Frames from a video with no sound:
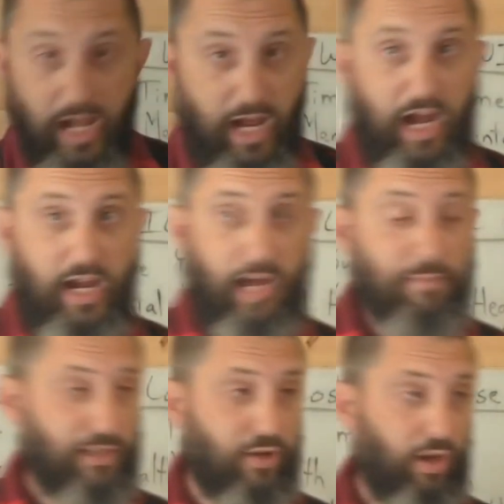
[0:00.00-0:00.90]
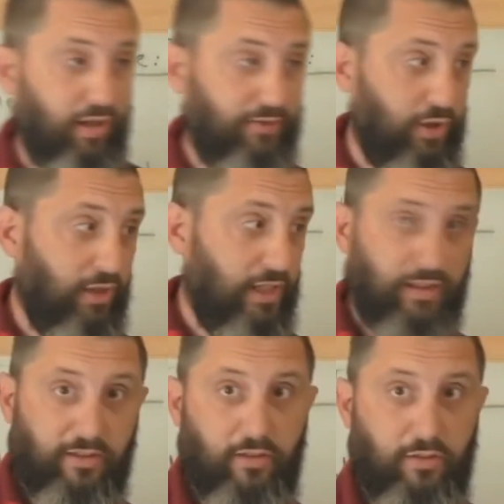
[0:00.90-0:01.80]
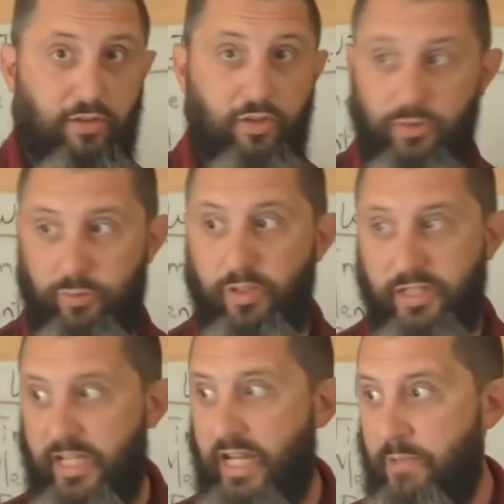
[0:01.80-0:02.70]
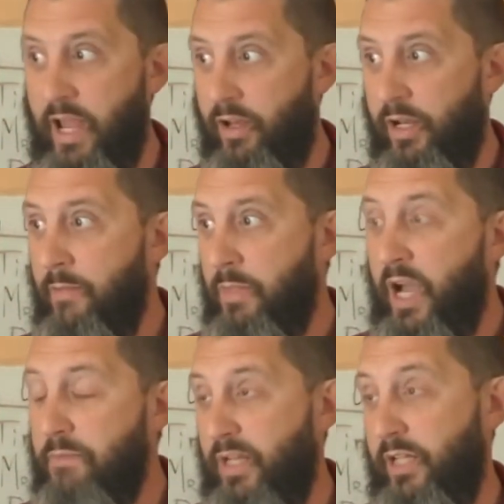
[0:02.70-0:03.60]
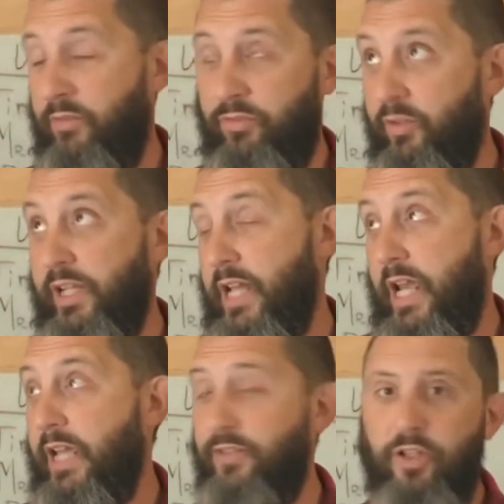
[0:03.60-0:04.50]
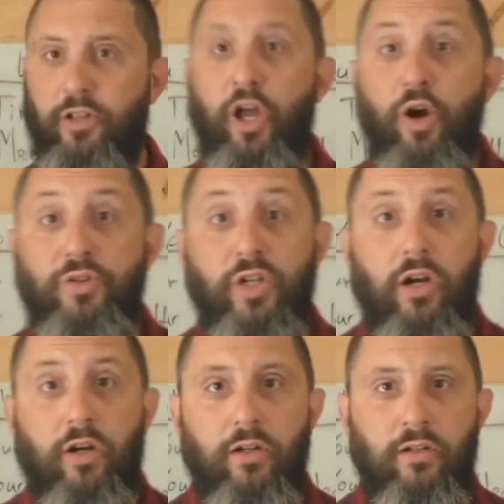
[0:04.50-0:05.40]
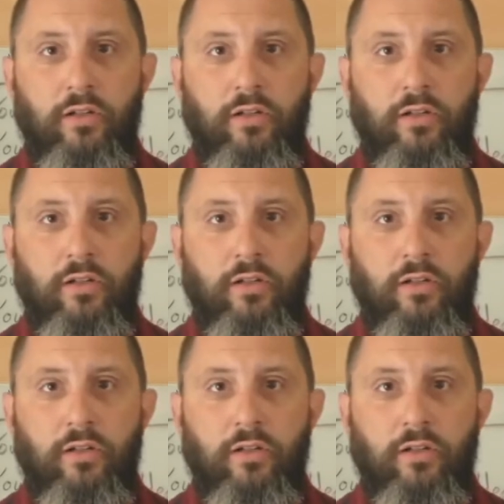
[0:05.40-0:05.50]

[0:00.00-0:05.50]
I beat Call of Duty, the newest one that came out. I beat it in 3 days. Loser!